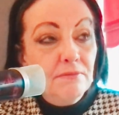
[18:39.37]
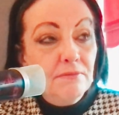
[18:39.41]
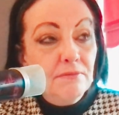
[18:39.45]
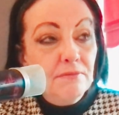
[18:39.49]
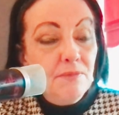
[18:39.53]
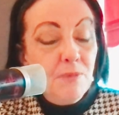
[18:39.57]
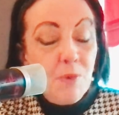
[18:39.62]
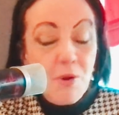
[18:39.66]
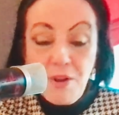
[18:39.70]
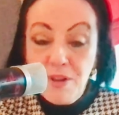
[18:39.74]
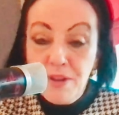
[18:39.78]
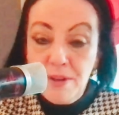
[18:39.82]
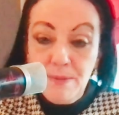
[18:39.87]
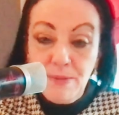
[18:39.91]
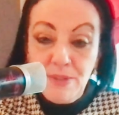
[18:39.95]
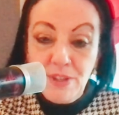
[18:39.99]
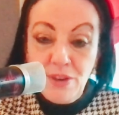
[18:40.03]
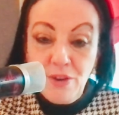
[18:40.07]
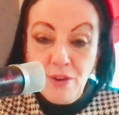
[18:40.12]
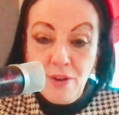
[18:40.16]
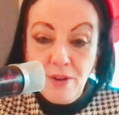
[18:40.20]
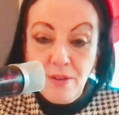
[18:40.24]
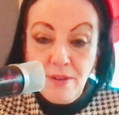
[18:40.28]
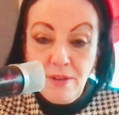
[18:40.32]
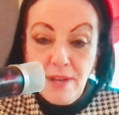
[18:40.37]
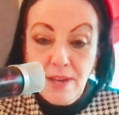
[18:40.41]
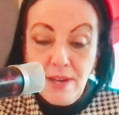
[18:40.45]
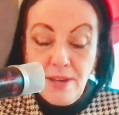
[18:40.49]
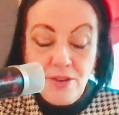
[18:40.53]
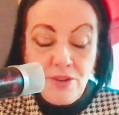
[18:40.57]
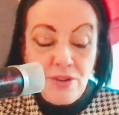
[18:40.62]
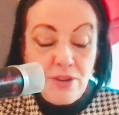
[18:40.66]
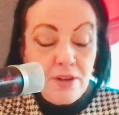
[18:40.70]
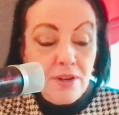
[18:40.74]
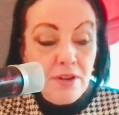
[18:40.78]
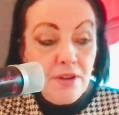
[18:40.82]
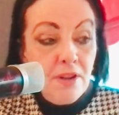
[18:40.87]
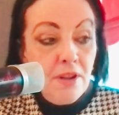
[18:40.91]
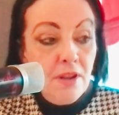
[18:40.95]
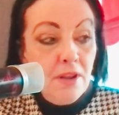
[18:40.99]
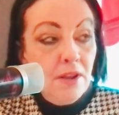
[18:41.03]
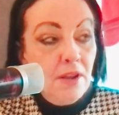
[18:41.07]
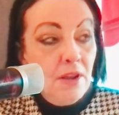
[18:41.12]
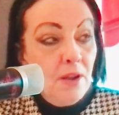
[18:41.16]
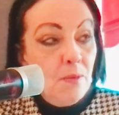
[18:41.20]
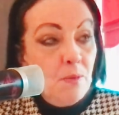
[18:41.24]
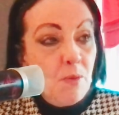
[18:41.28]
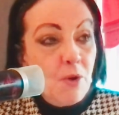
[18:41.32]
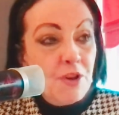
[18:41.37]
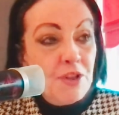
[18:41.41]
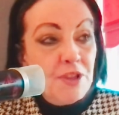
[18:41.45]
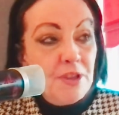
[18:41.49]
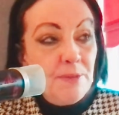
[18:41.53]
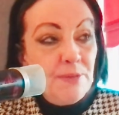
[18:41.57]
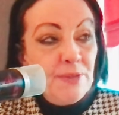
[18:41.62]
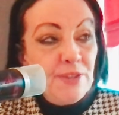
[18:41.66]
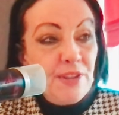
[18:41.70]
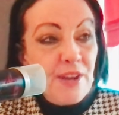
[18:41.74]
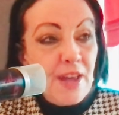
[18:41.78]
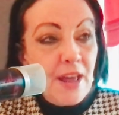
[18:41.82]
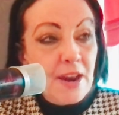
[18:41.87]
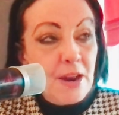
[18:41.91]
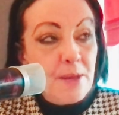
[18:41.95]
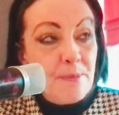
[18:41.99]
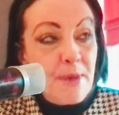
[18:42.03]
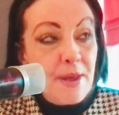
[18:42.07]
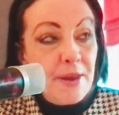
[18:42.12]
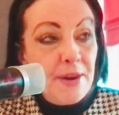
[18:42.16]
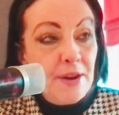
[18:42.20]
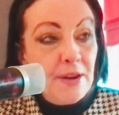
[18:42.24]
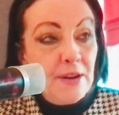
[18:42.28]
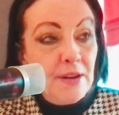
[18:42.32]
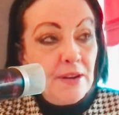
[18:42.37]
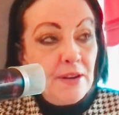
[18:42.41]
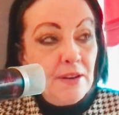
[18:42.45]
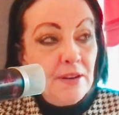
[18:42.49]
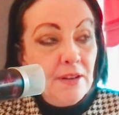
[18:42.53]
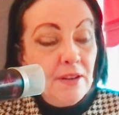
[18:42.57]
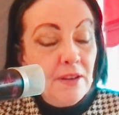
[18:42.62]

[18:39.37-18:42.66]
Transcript: One of them's an earth angel. One of them's an elemental.